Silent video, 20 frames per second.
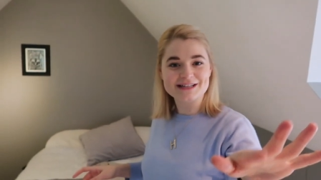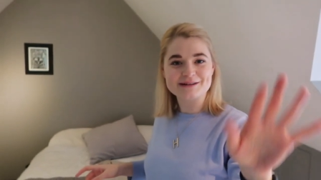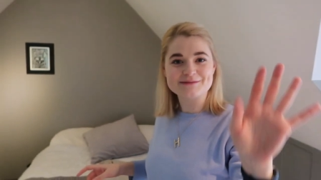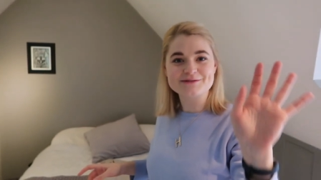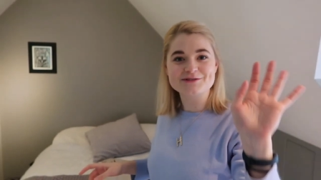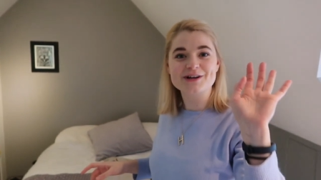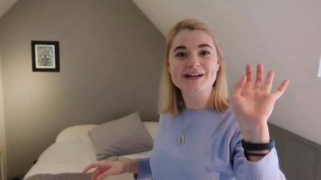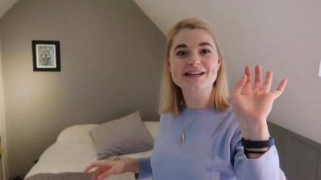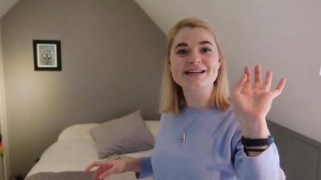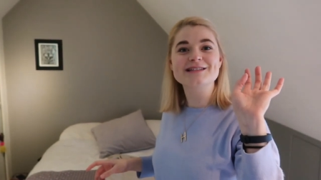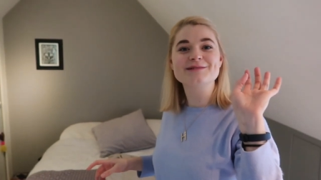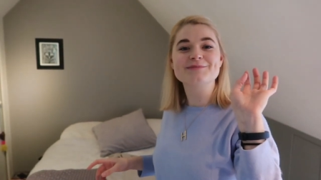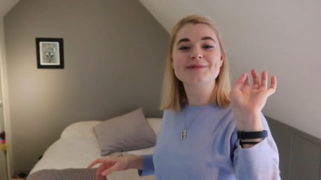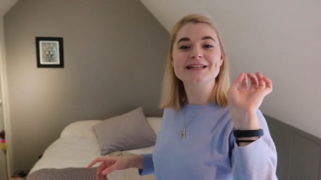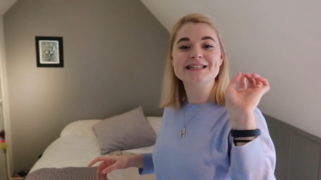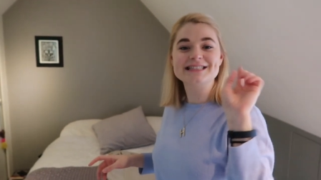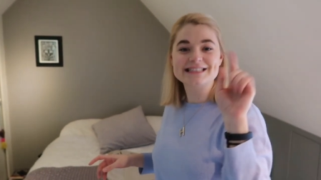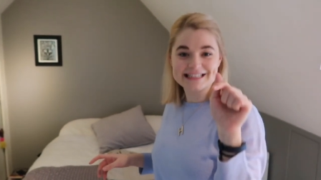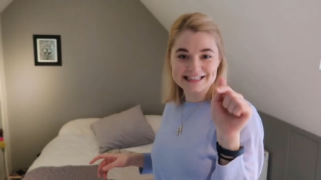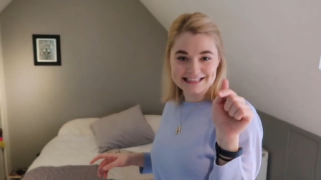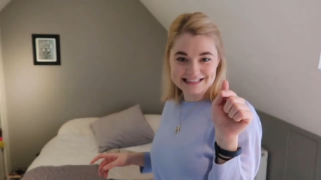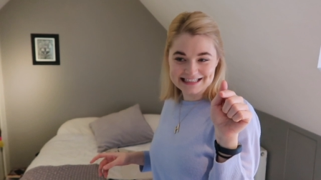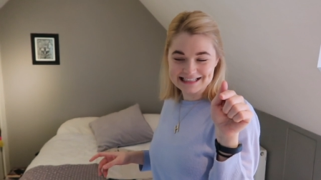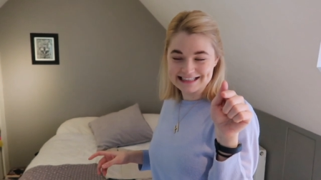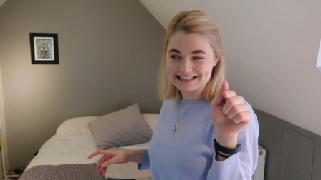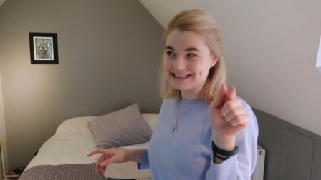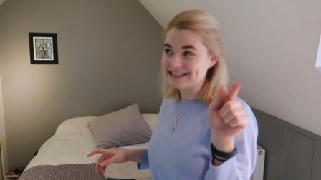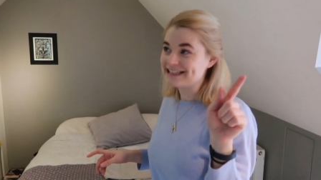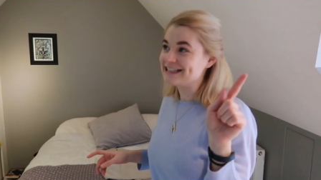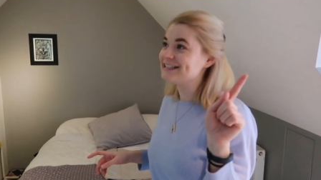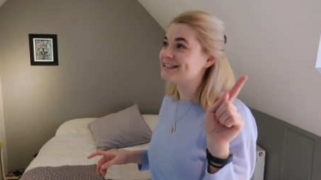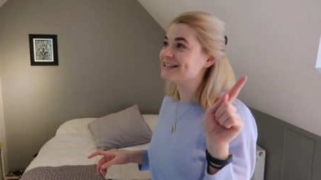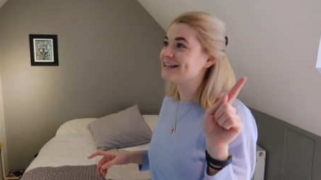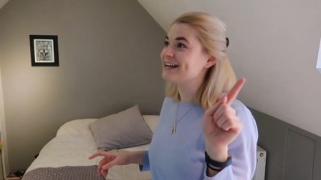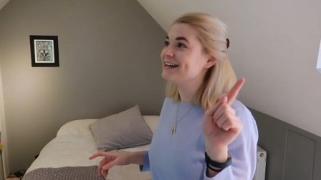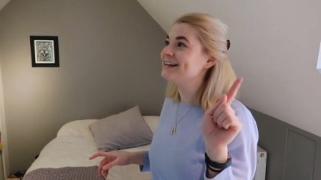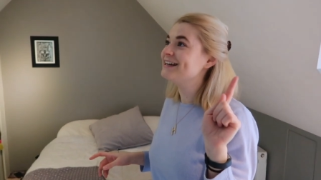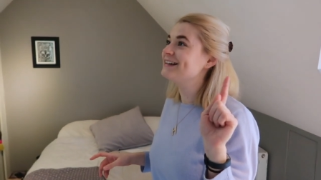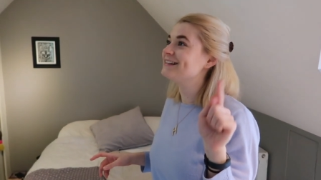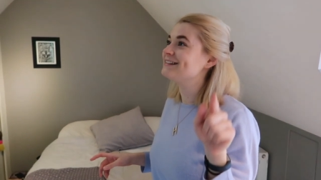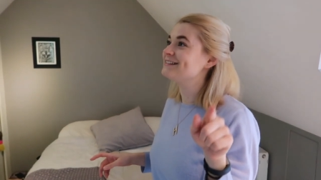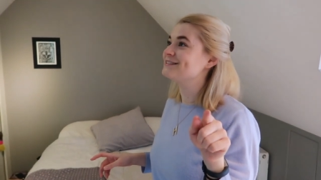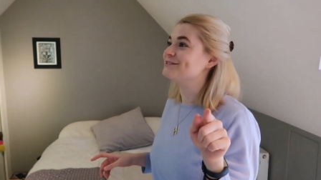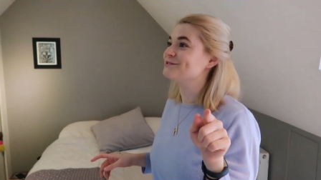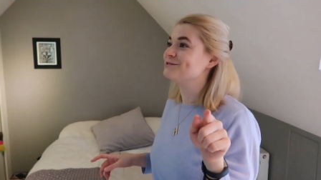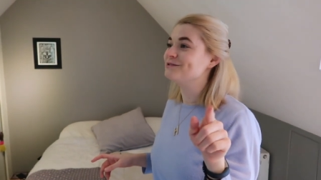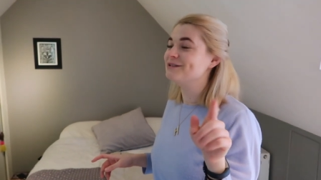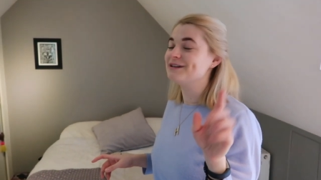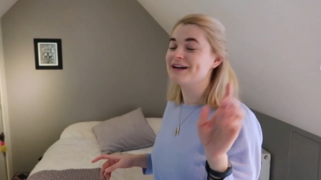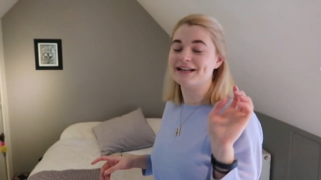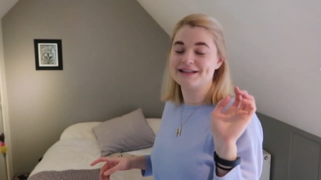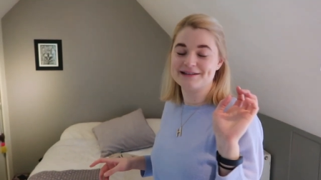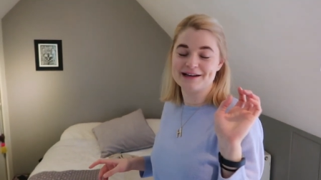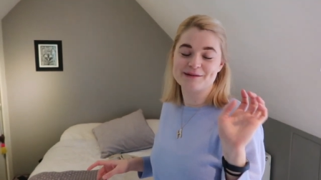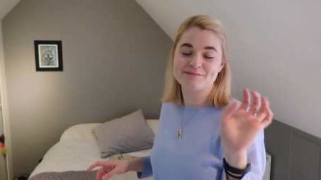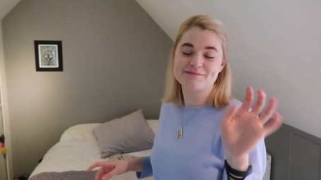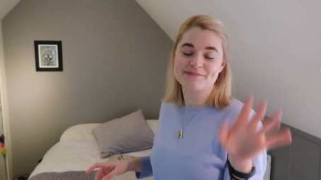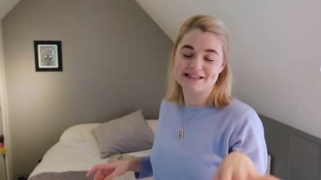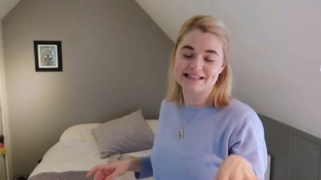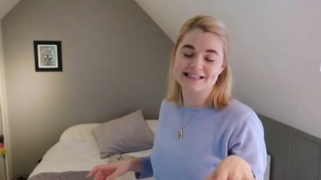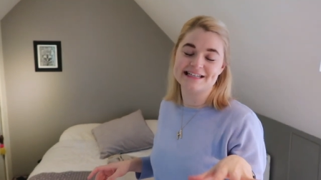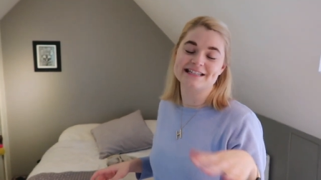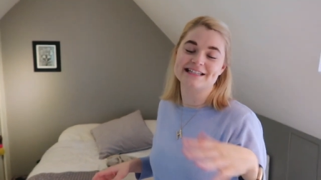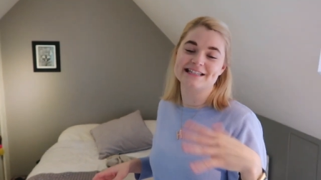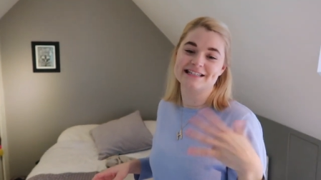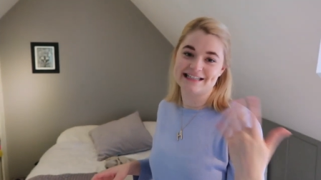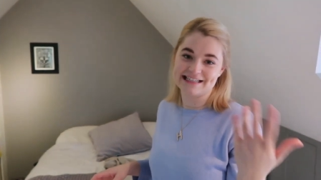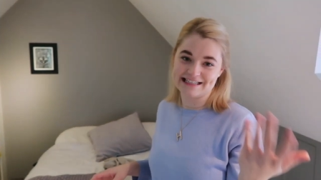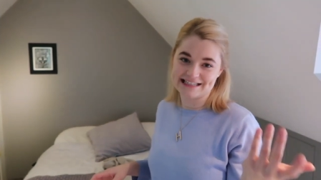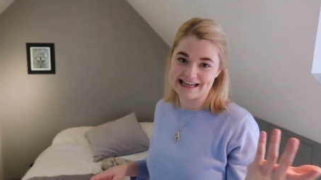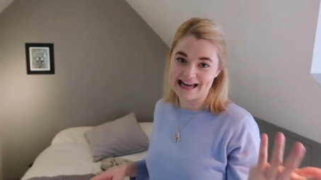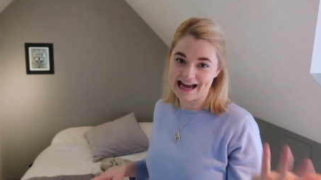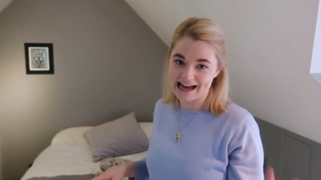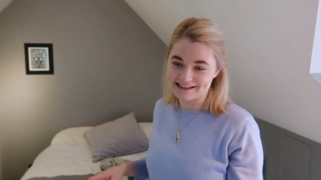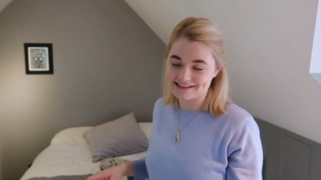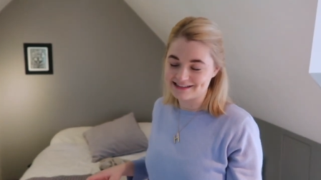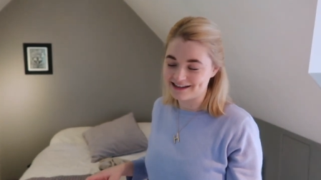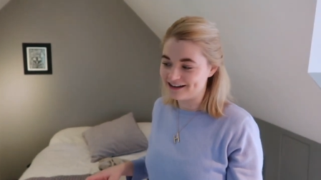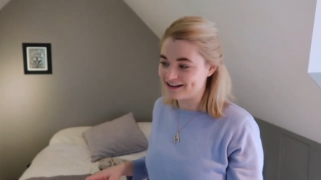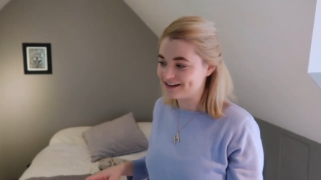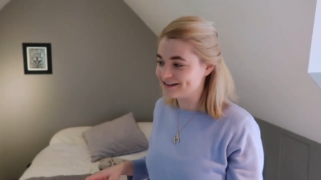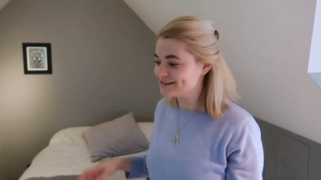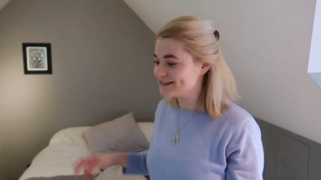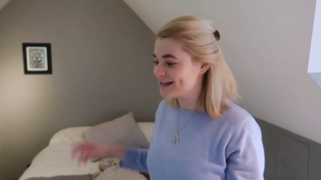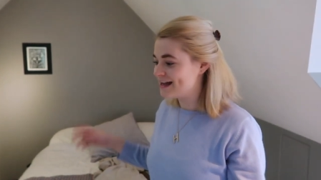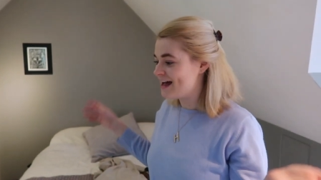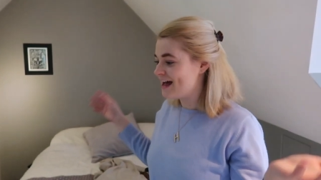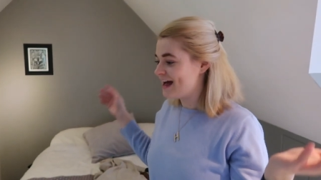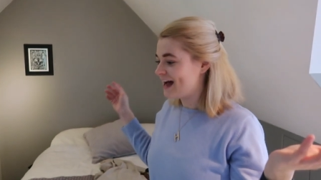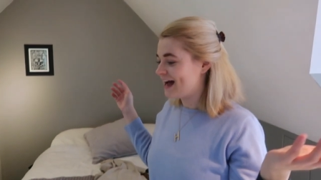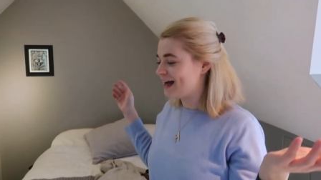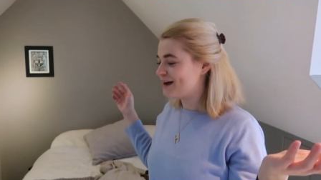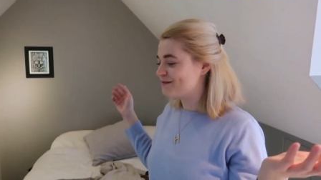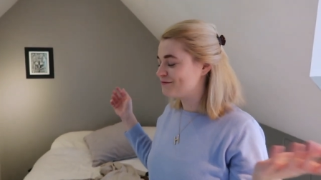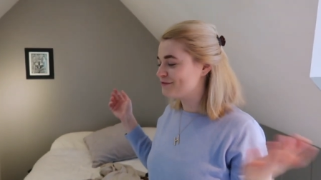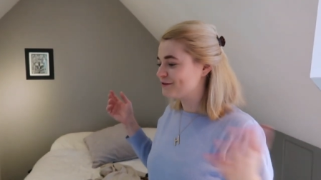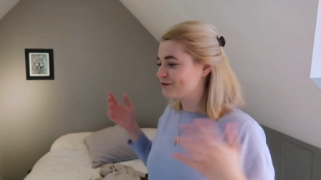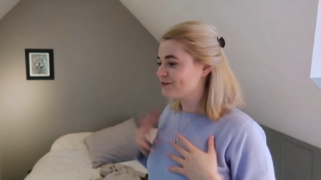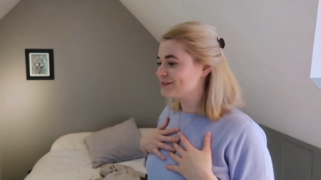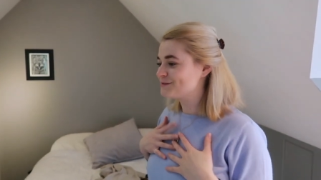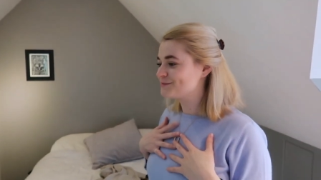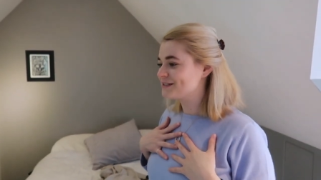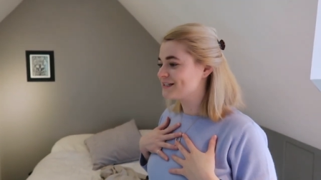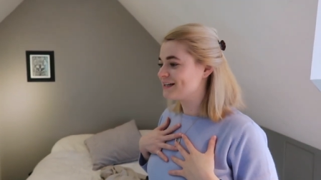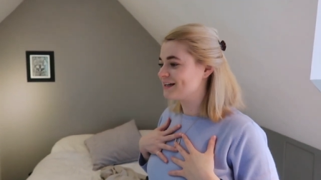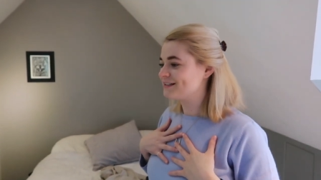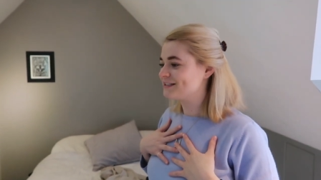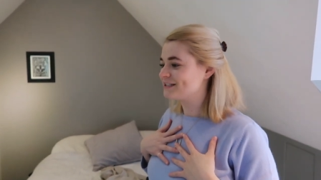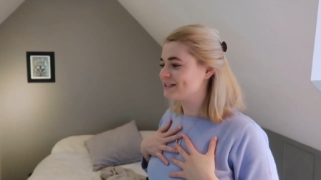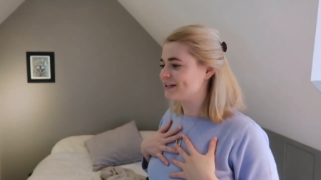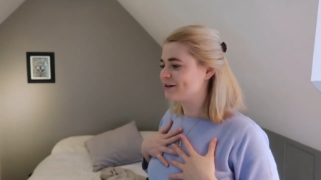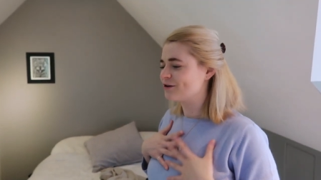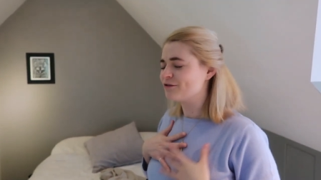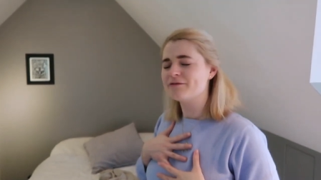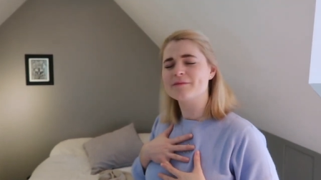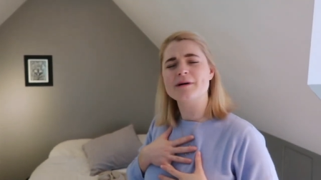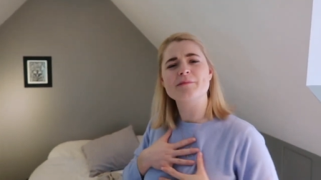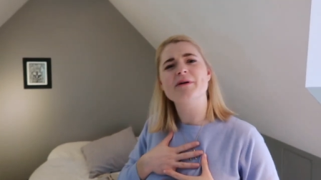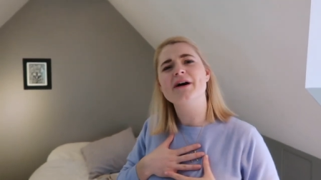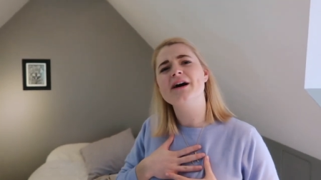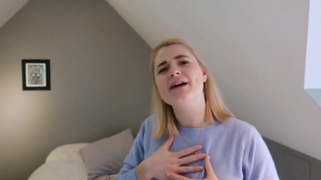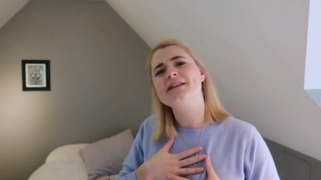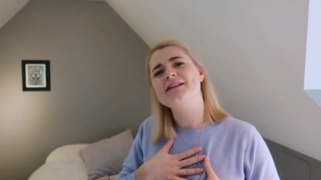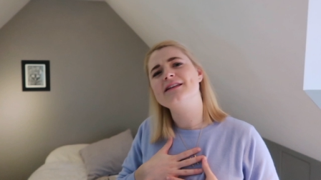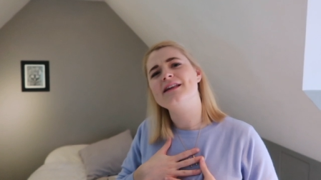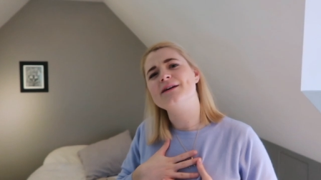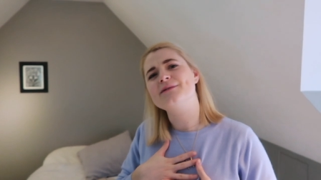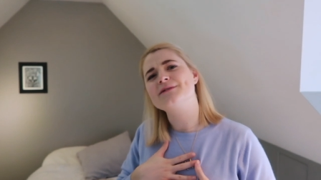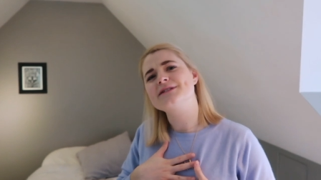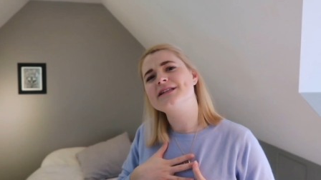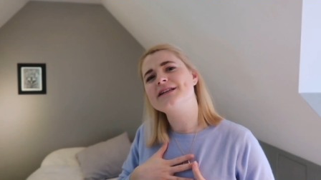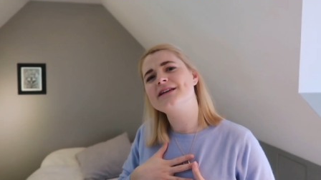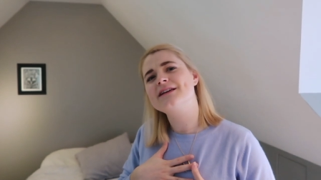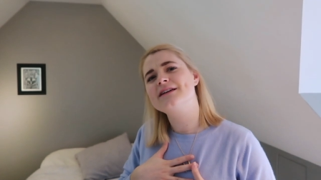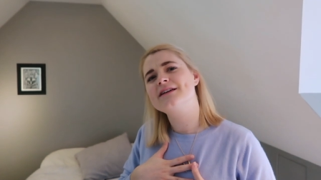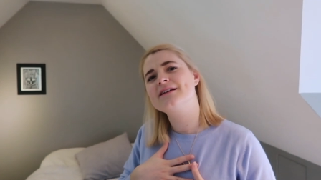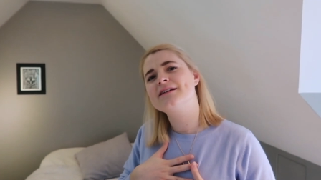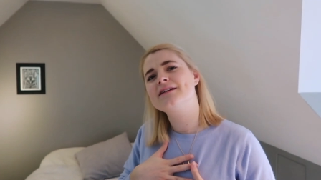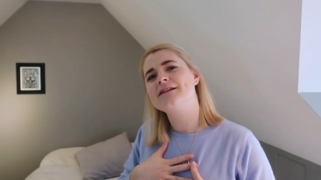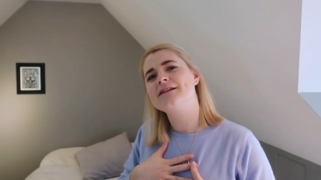know, I'm training to be a DT teacher in school. I've been teaching DT and art. And for Christmas last year, or for my birthday, was it?